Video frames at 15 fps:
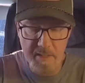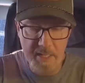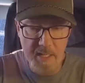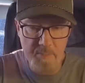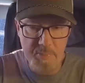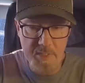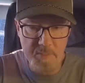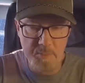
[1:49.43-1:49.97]
I
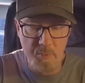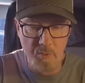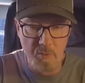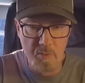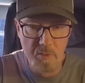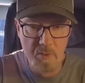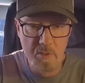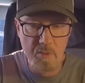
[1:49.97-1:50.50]
got people
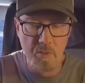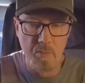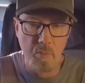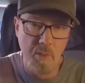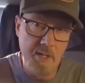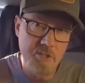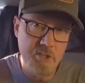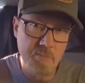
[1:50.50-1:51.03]
who are
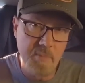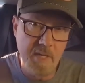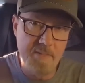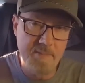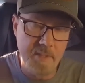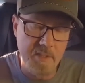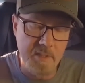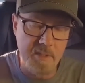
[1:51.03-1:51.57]
watching my
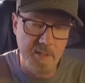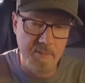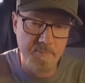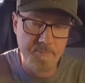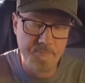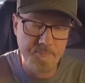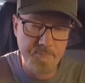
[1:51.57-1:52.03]
video.